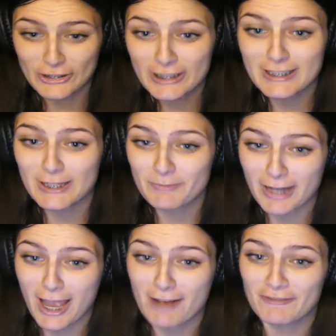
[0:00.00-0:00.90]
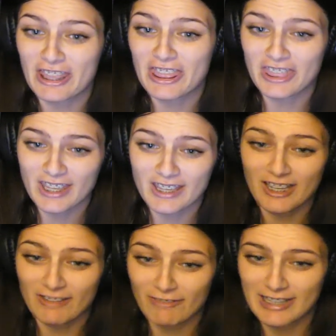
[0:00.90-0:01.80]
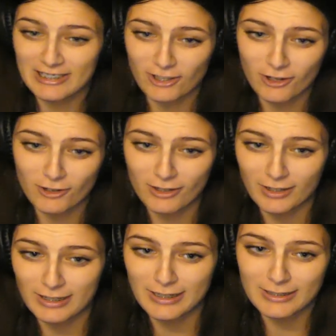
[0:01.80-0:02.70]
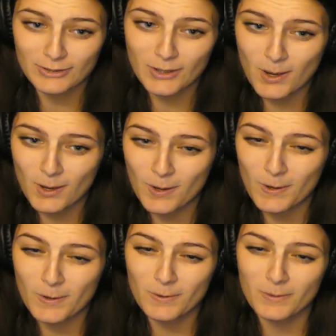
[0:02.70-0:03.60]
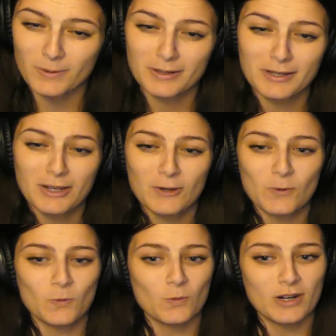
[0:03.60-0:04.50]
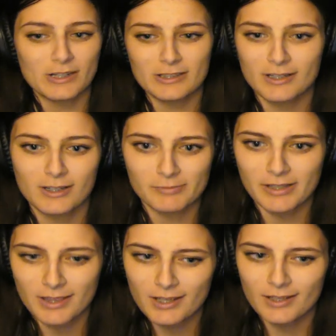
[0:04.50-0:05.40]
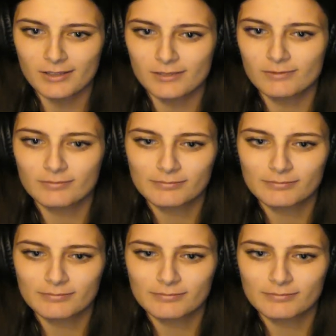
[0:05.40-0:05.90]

she seemed to have a thinking face on, so what is she gonna be thinking?